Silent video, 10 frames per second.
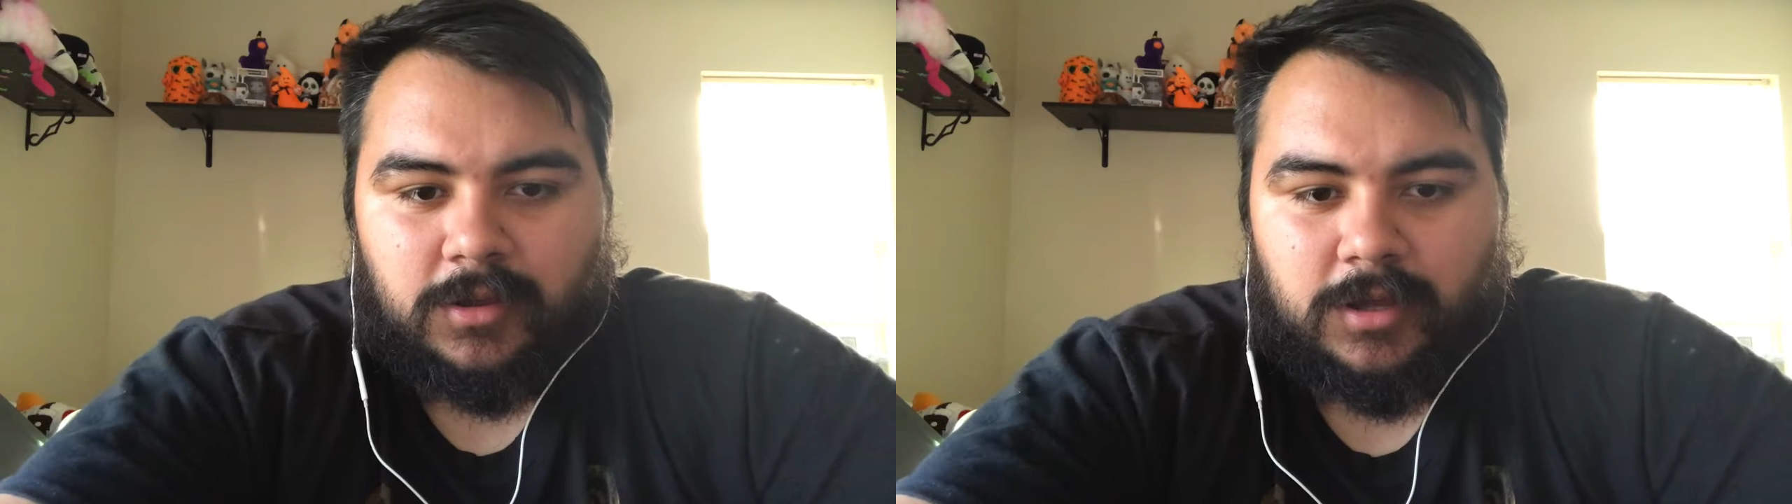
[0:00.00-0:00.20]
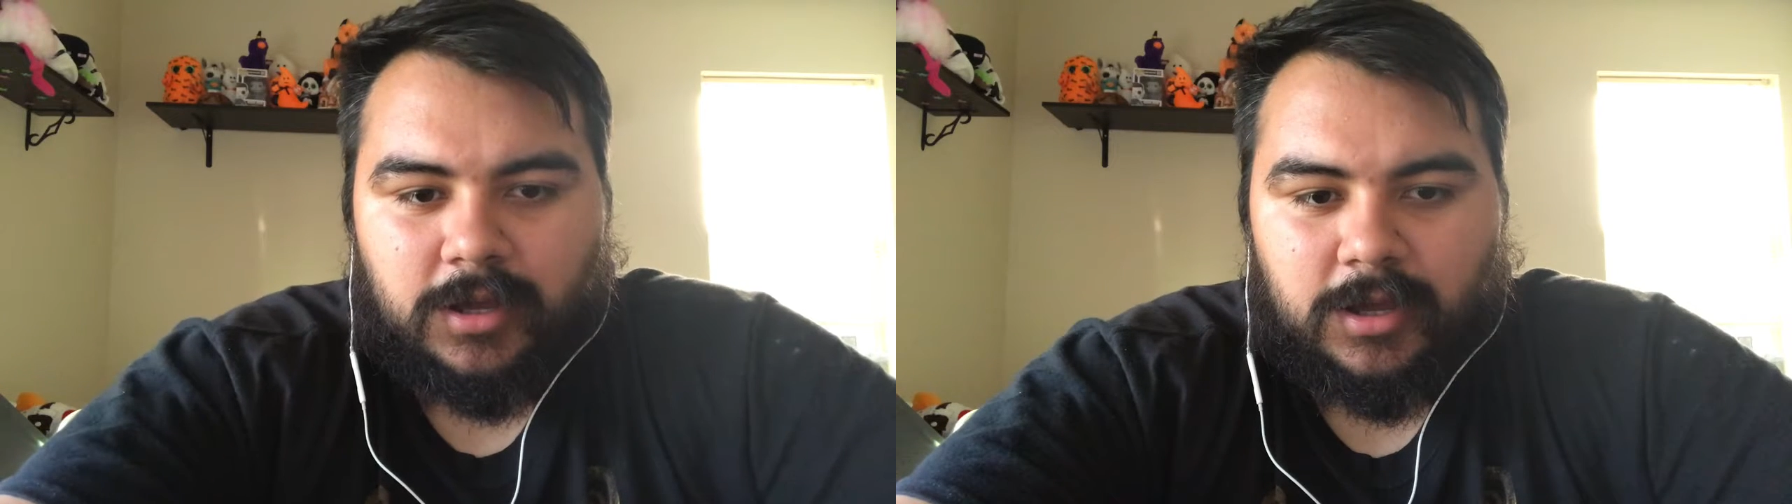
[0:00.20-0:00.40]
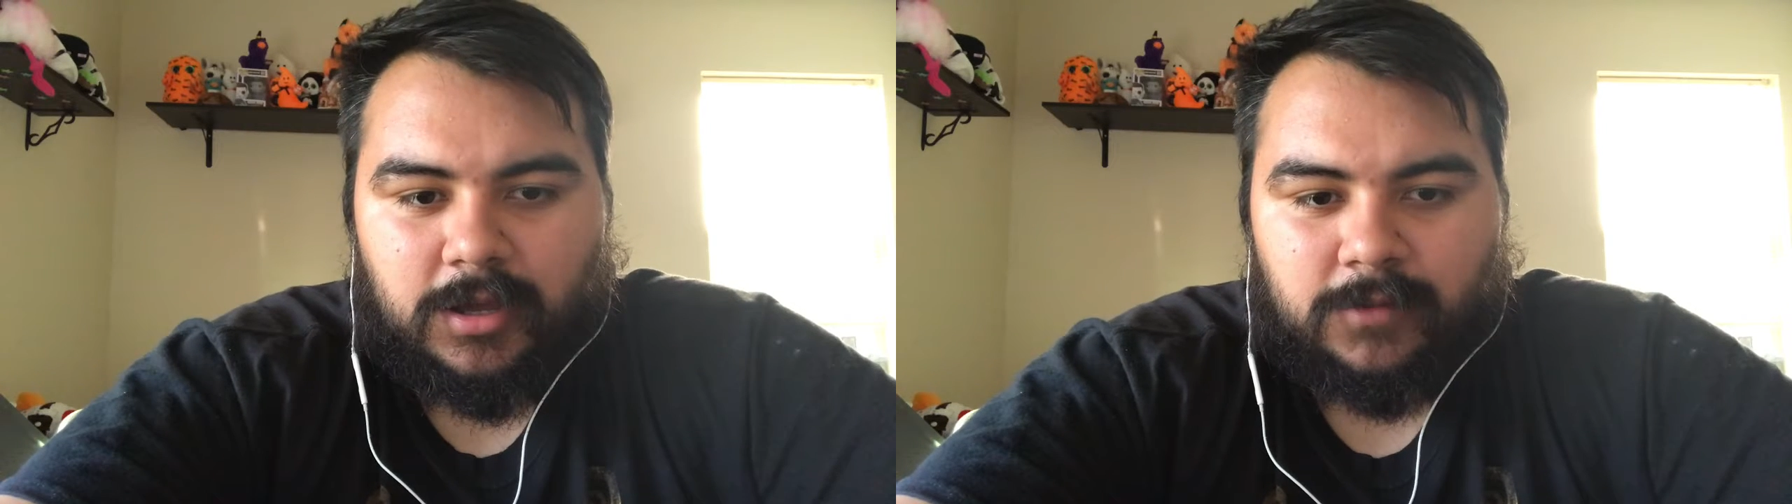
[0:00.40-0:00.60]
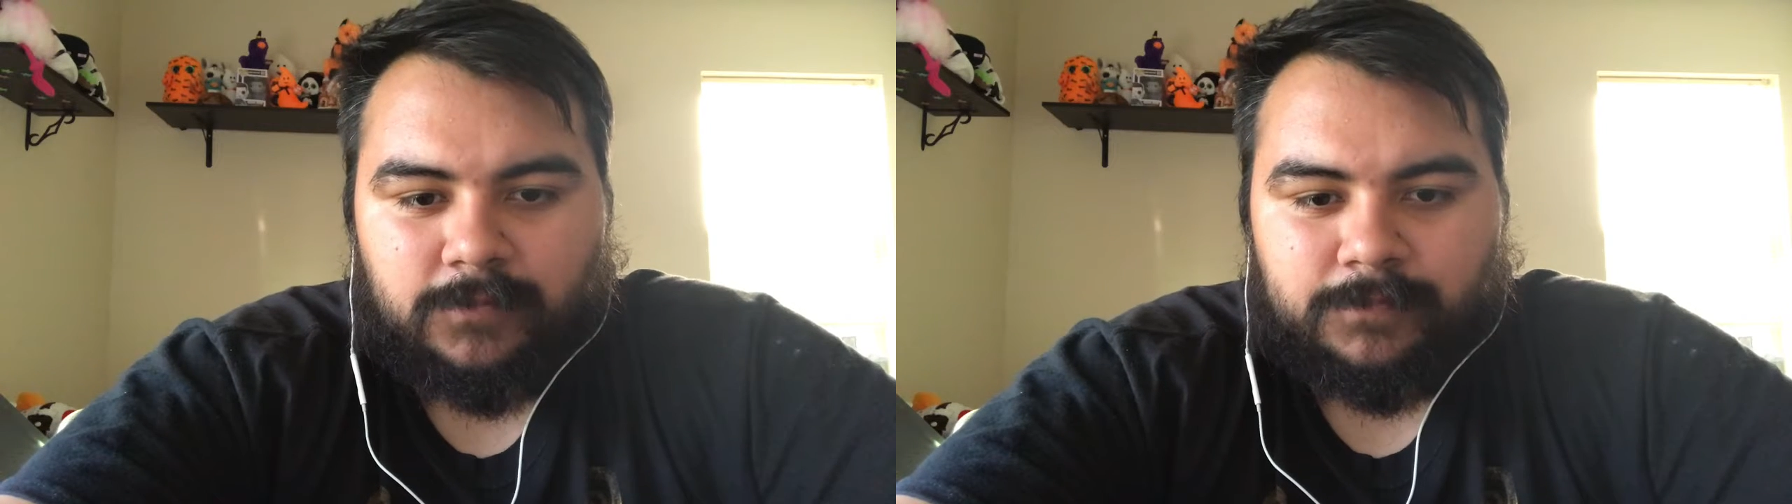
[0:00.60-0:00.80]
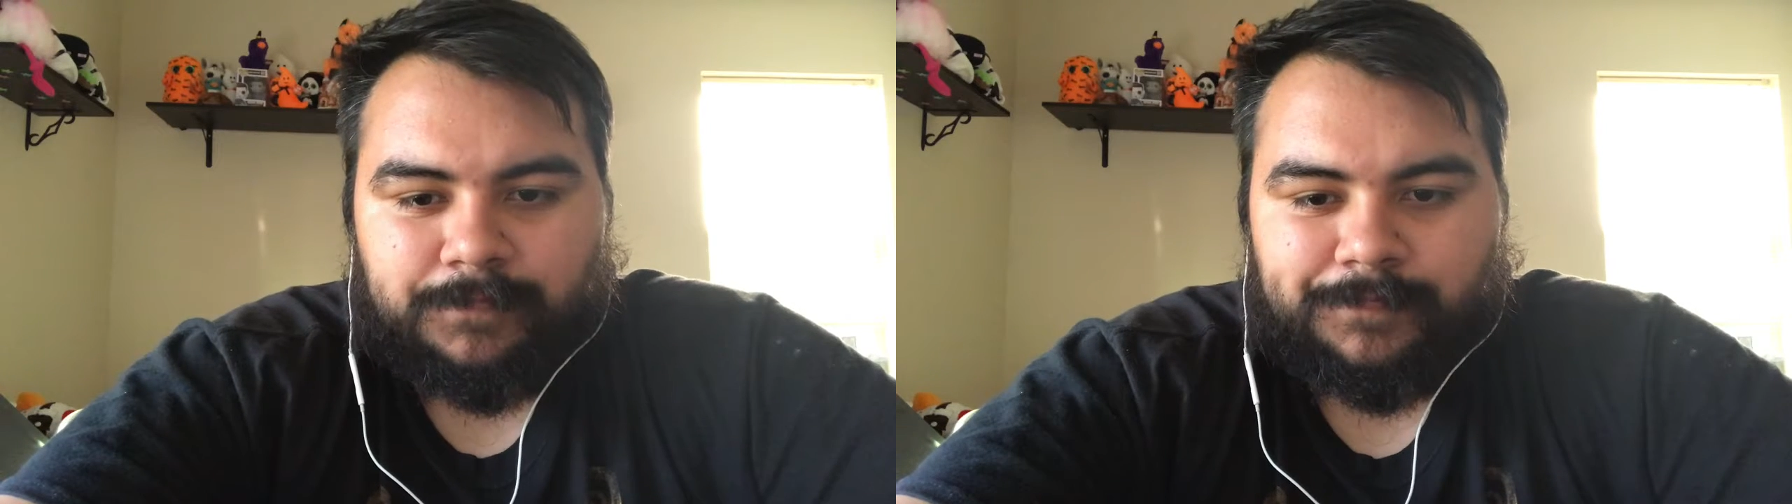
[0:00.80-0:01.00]

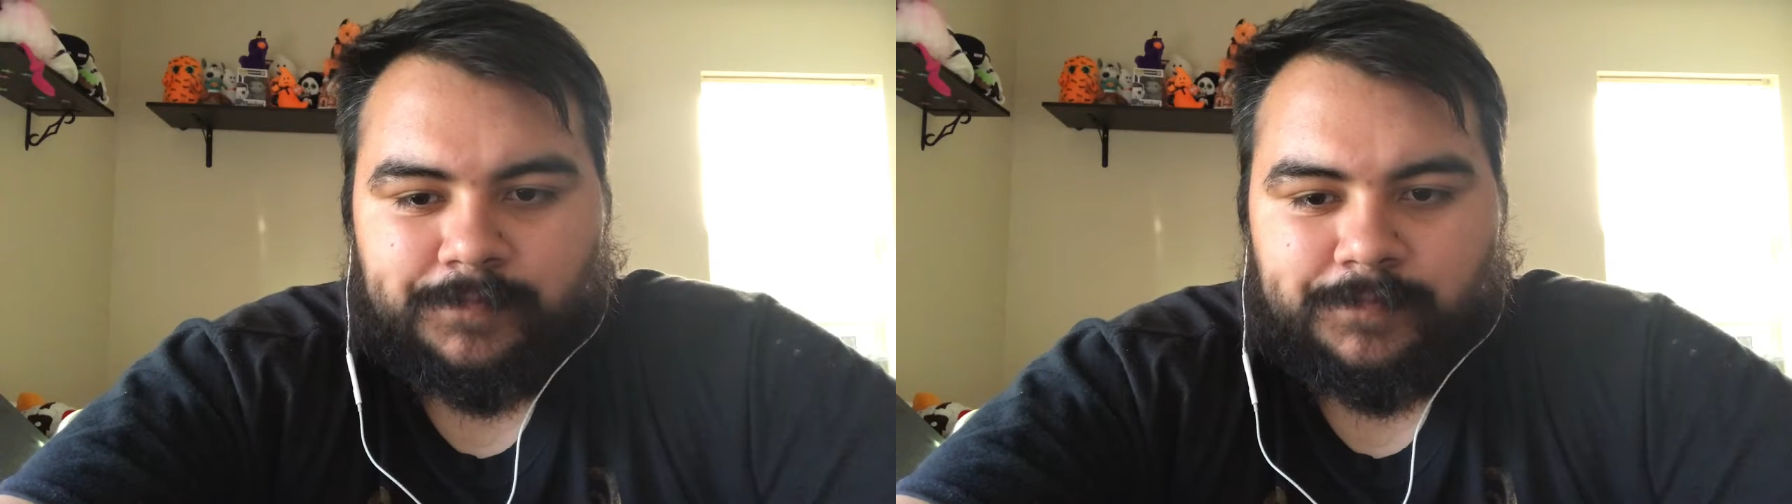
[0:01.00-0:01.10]
Um,